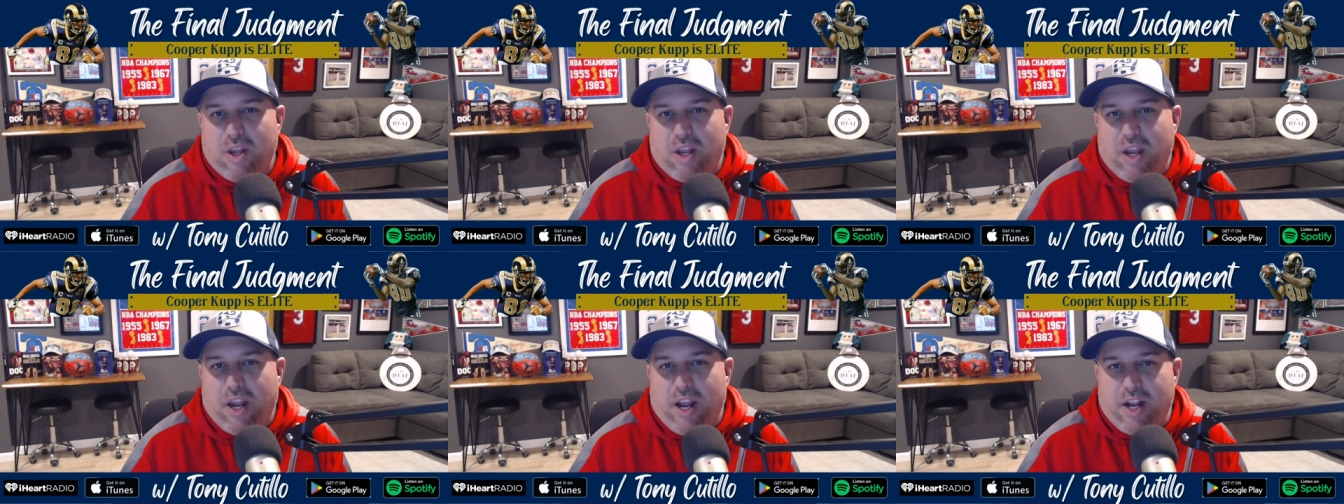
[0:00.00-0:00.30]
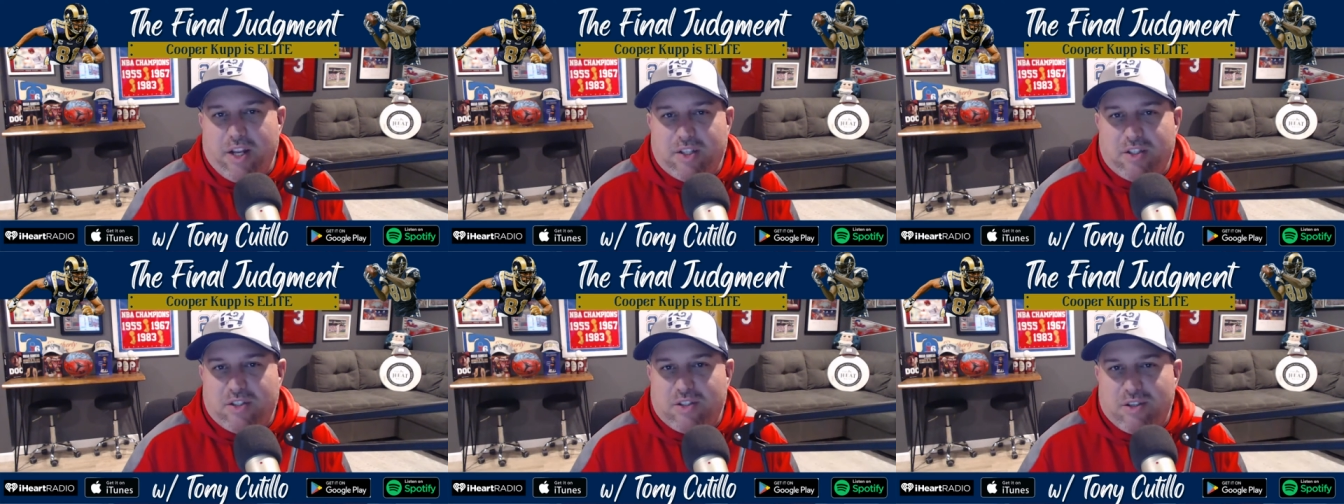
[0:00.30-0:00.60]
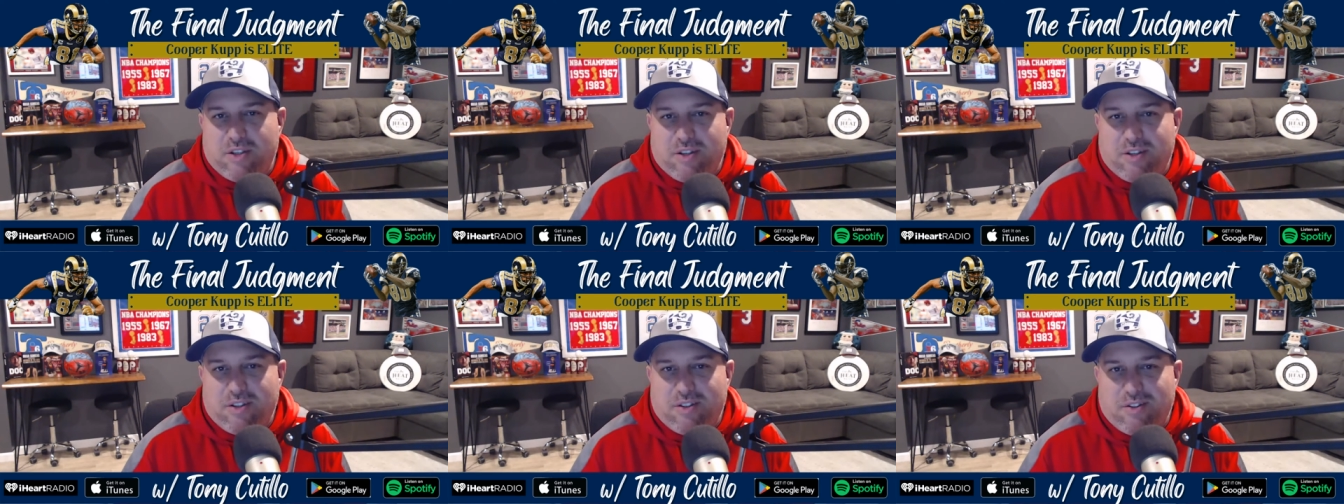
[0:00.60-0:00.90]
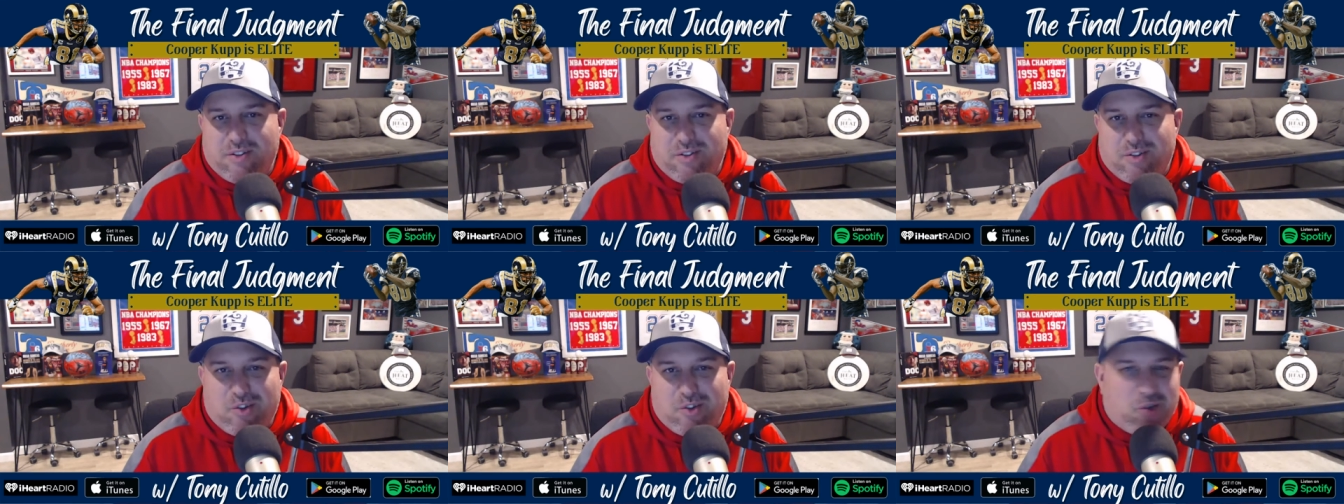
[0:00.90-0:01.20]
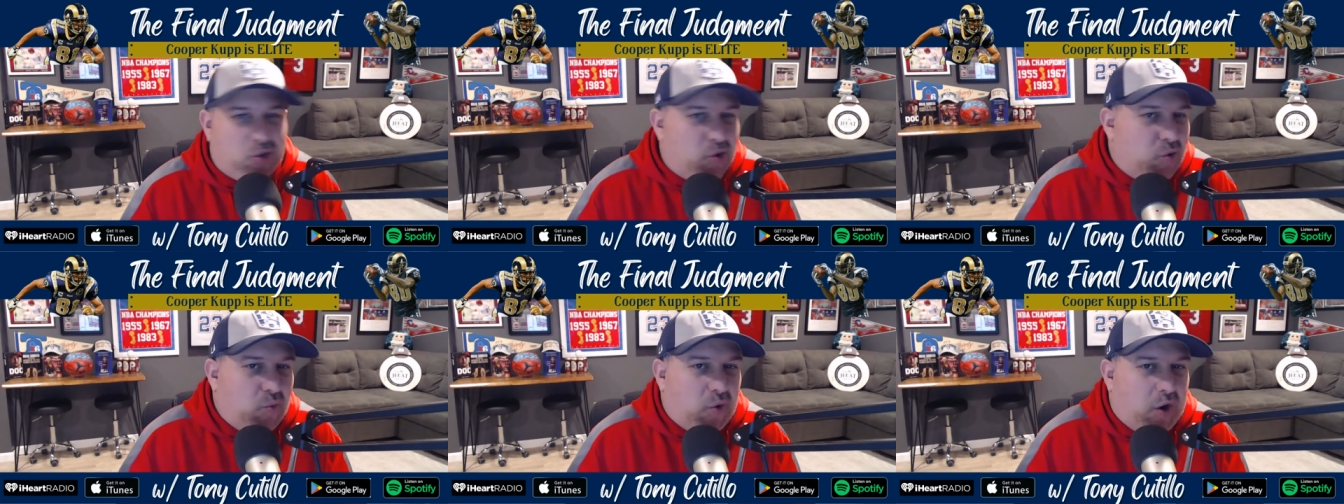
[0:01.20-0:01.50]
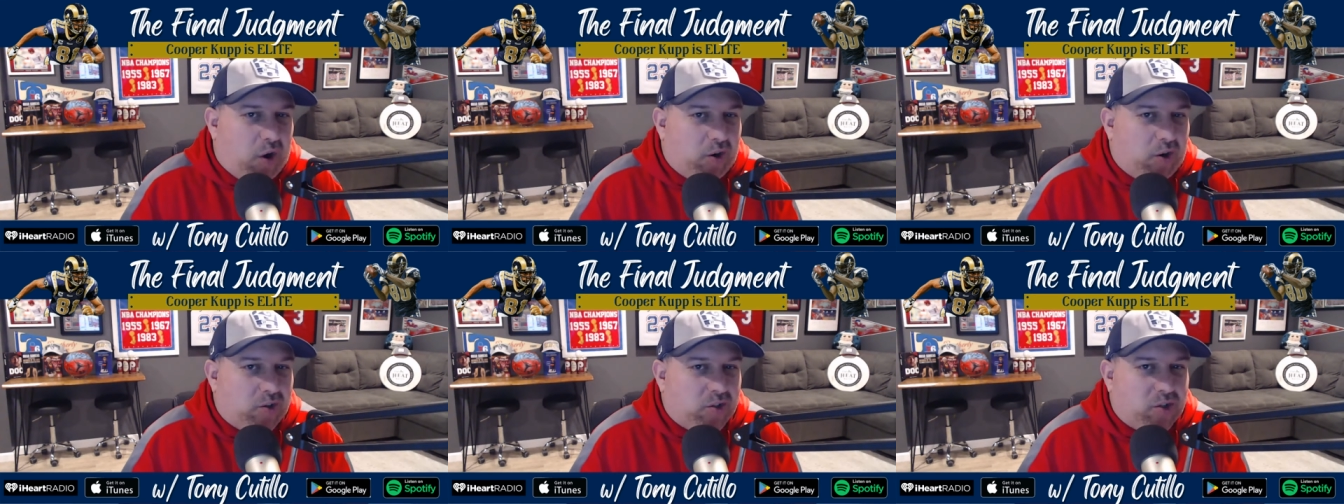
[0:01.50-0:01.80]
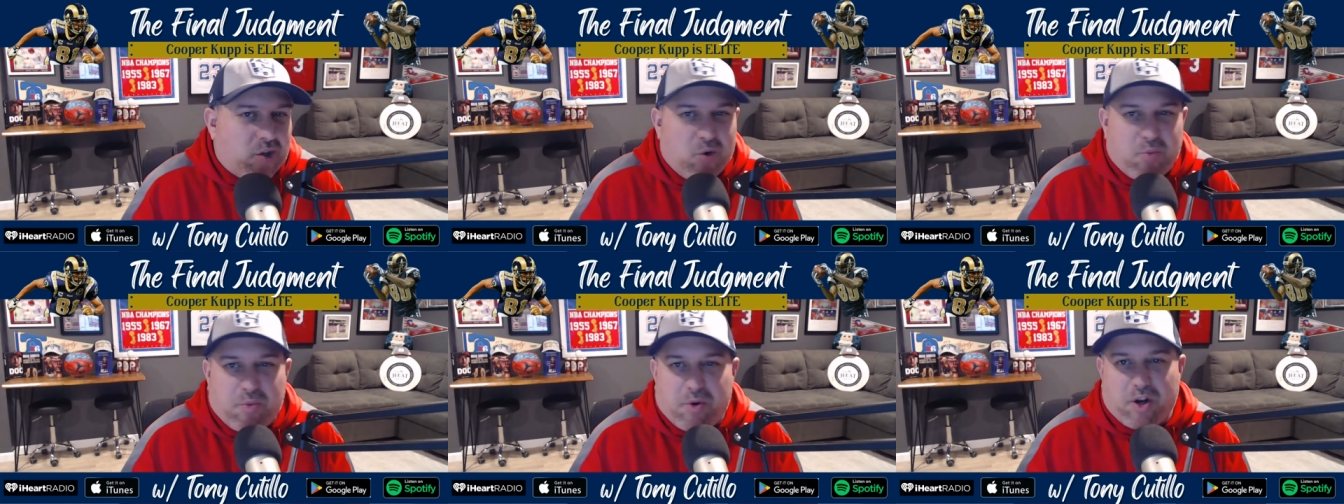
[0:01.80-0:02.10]
It's two words,
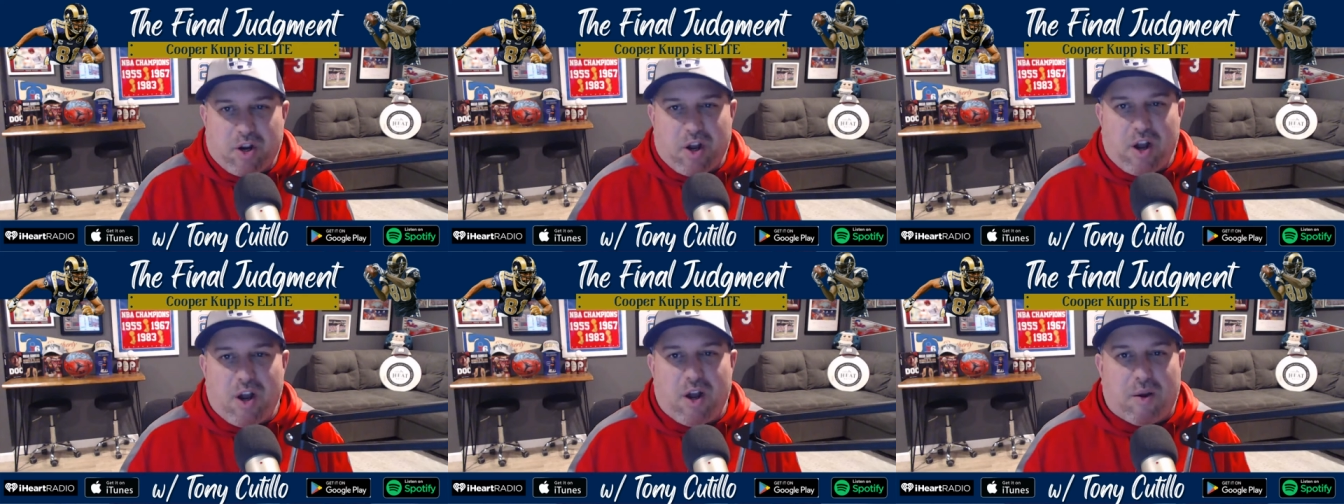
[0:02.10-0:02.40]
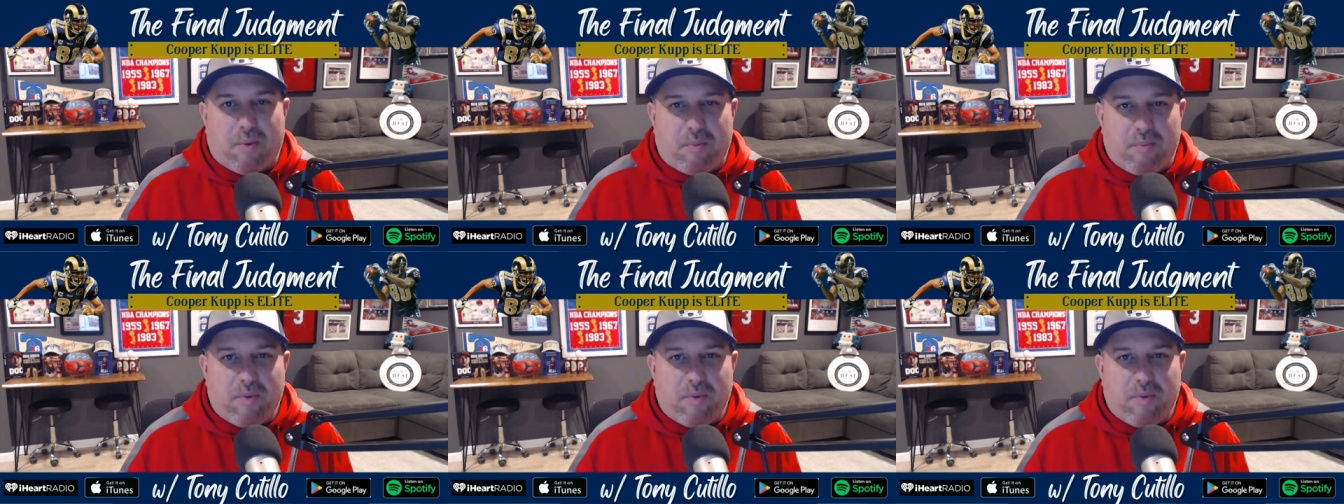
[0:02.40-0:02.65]
Cooper Kupp.